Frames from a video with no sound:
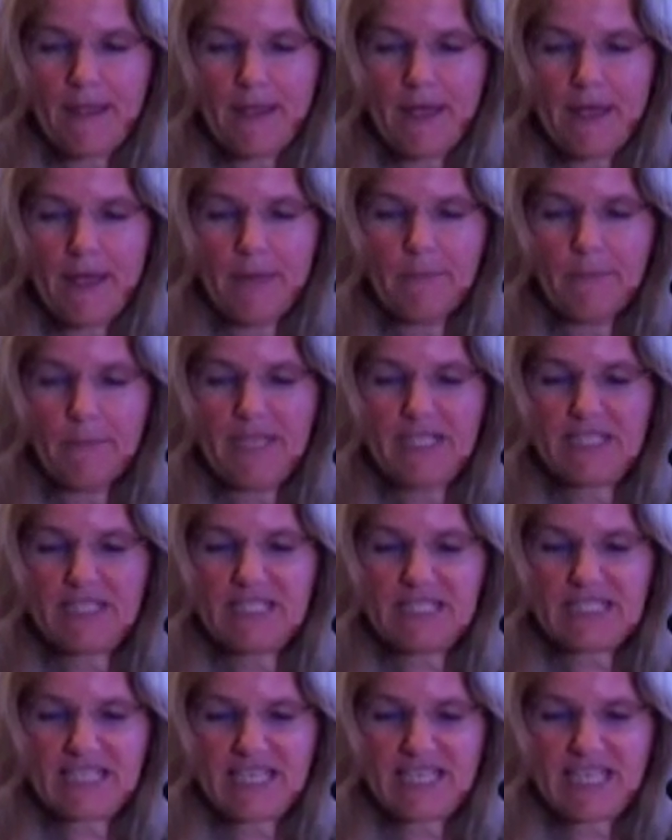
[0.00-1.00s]
It
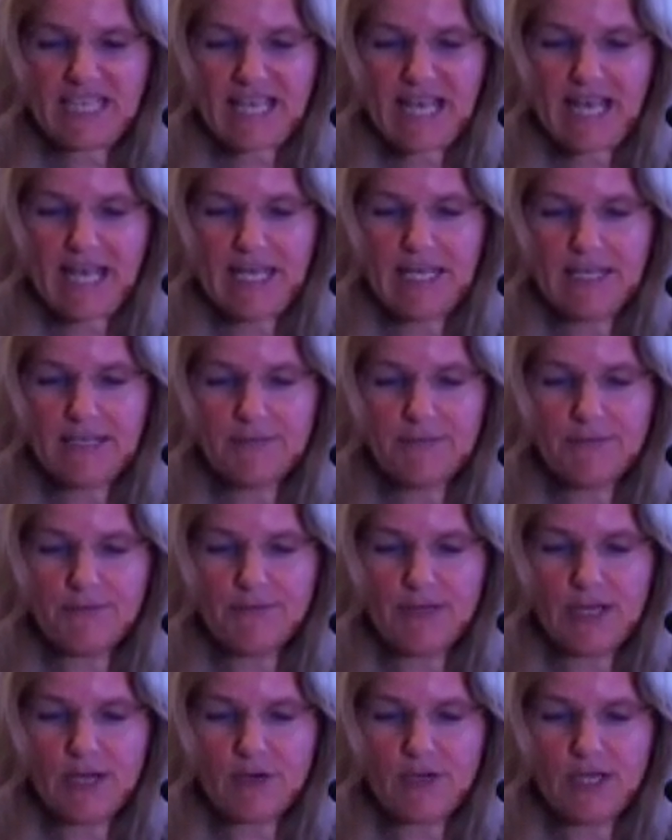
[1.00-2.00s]
is again
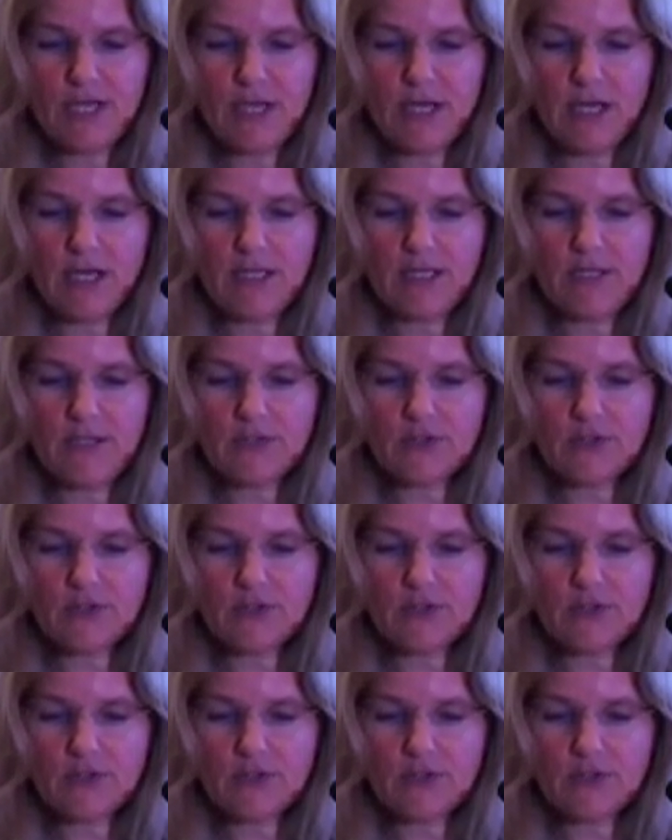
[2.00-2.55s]
very highly